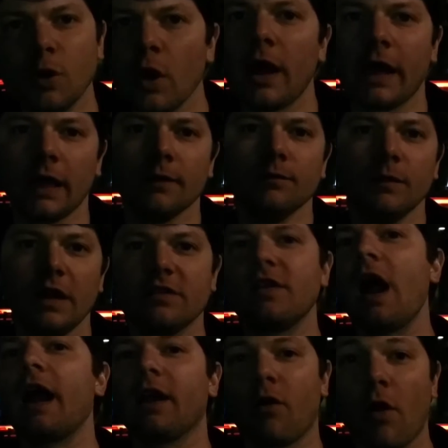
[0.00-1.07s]
you'll like it.
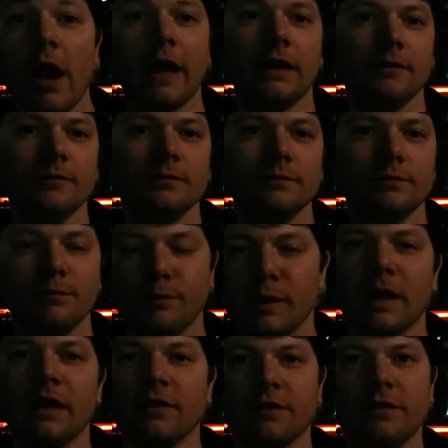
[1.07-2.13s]
It's not great,
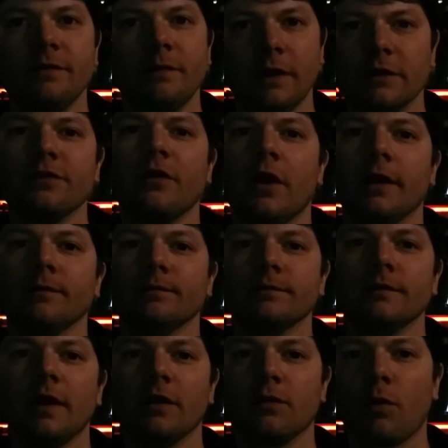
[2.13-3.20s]
but it's fun.
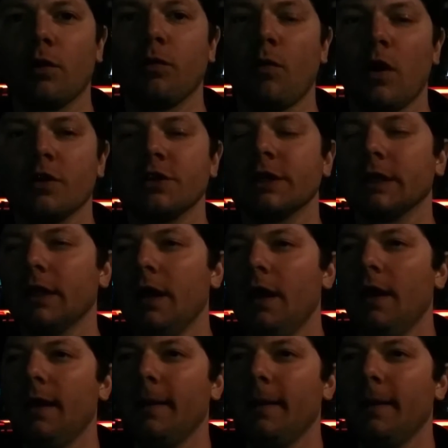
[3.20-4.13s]
It's worth watching.